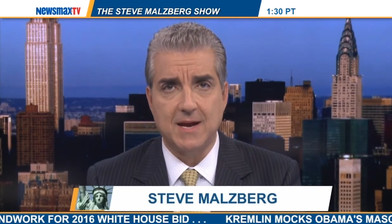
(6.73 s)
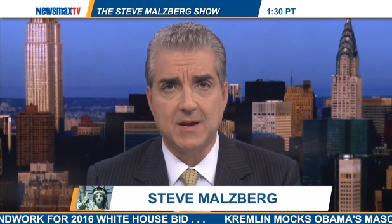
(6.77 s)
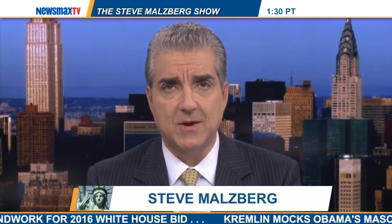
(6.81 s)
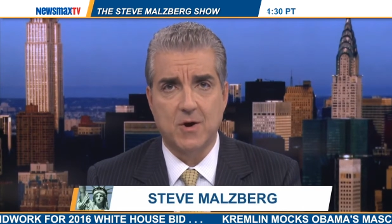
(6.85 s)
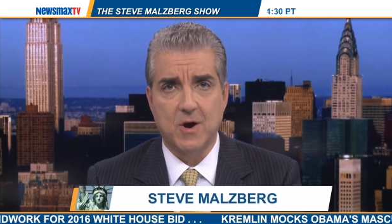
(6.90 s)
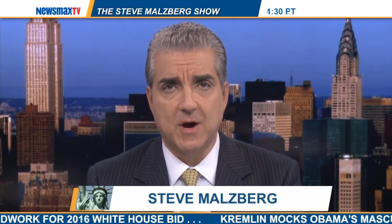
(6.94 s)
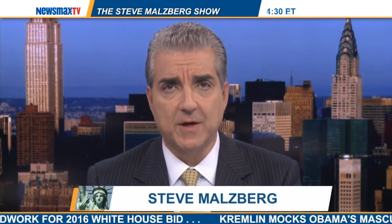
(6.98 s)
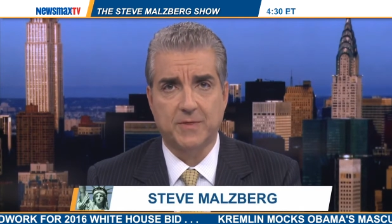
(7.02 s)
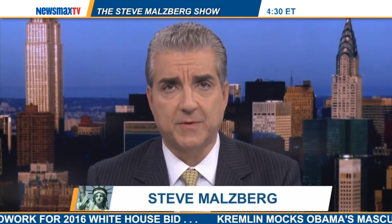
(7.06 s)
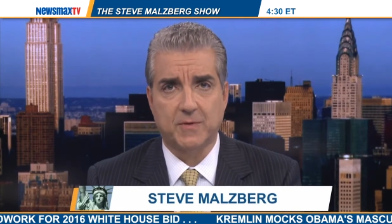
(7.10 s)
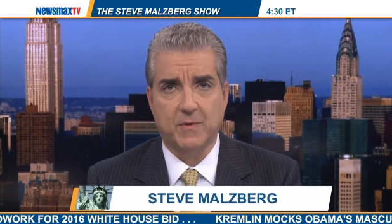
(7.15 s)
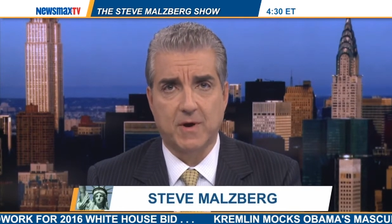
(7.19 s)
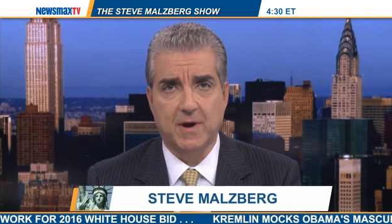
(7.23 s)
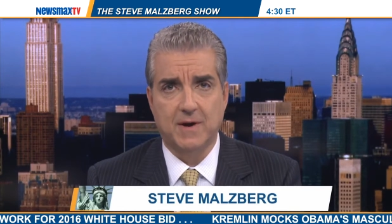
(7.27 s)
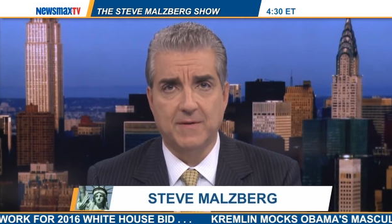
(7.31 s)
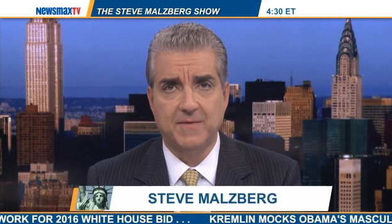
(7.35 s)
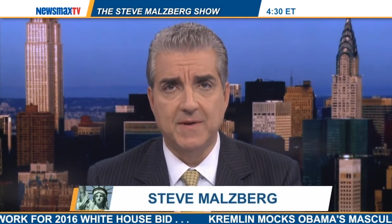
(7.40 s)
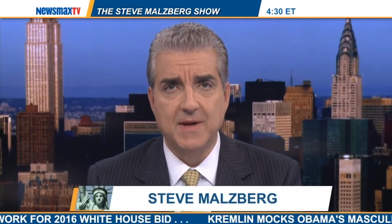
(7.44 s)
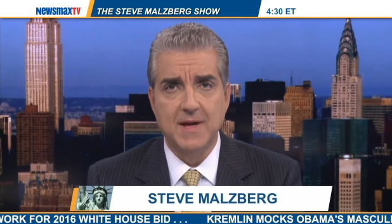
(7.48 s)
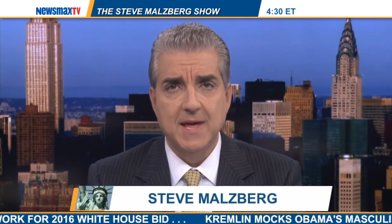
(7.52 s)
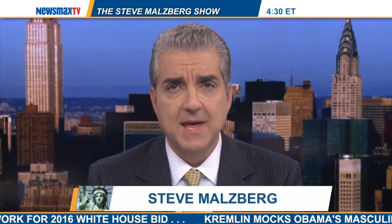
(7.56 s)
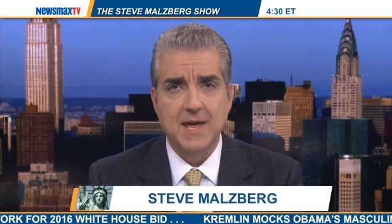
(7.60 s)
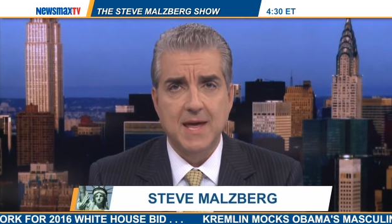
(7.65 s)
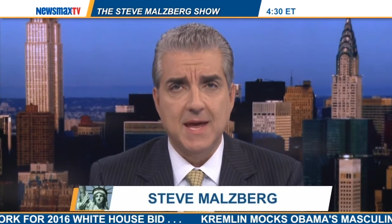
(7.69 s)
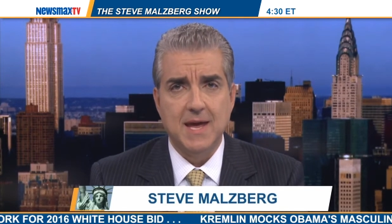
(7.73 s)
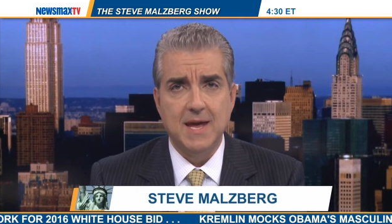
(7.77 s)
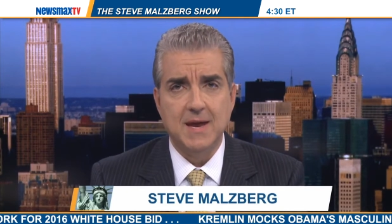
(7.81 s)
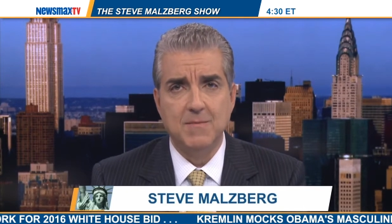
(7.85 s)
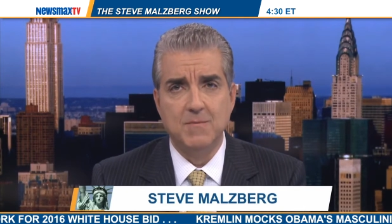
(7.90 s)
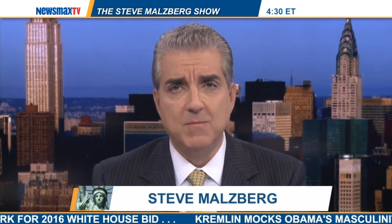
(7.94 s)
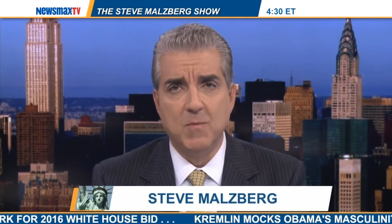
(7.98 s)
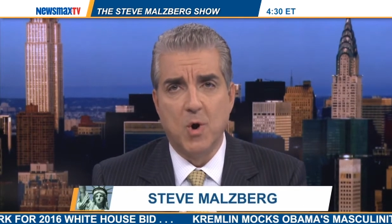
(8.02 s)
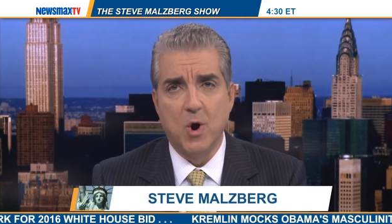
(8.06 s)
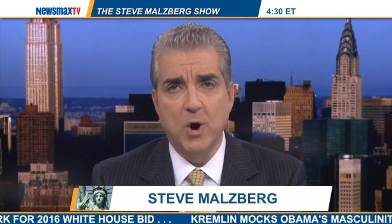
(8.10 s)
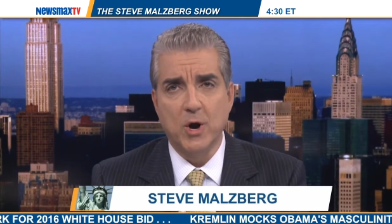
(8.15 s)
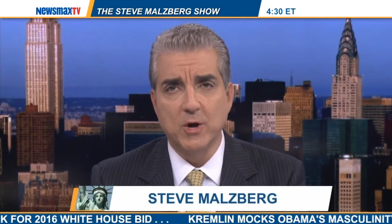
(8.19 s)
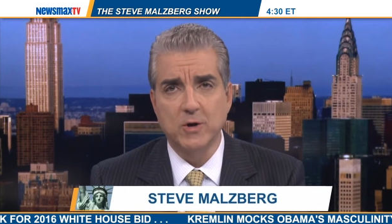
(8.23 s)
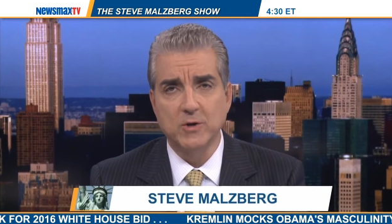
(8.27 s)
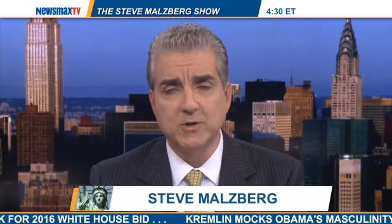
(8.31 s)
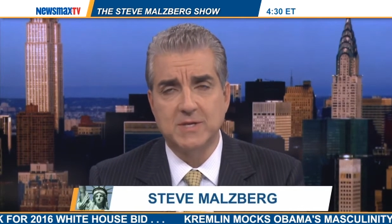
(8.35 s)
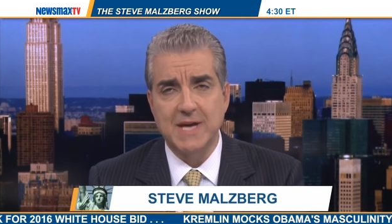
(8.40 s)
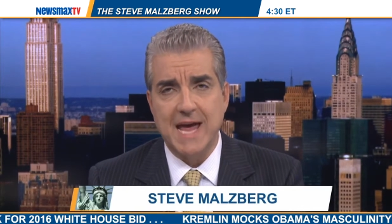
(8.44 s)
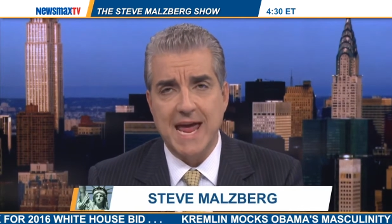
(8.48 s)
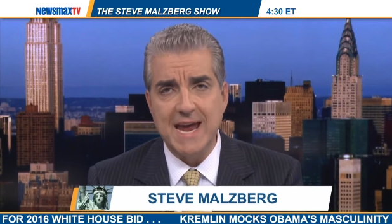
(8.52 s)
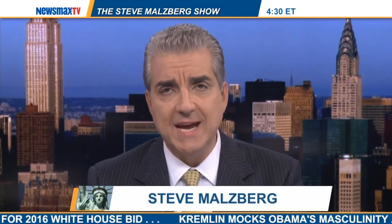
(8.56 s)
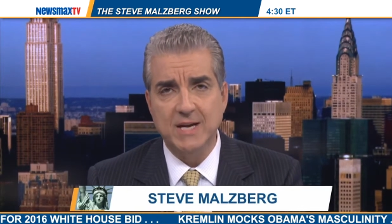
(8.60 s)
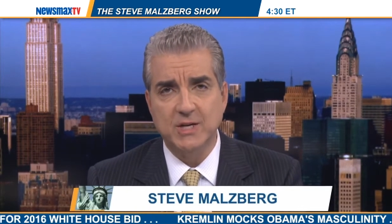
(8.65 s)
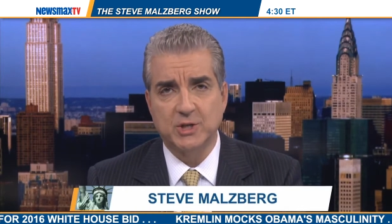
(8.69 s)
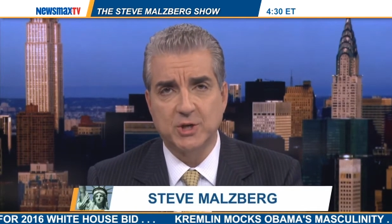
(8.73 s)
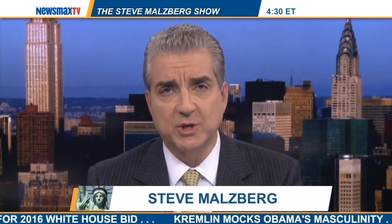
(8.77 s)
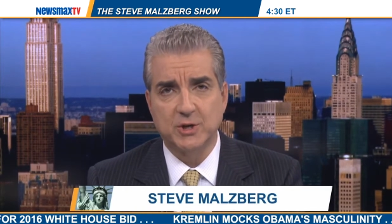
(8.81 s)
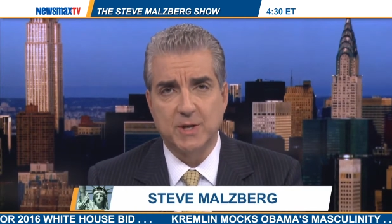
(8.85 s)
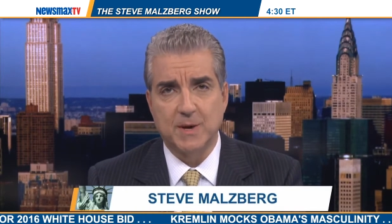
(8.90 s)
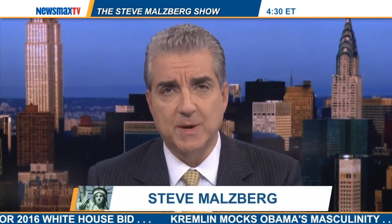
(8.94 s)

and author of In Mortal Danger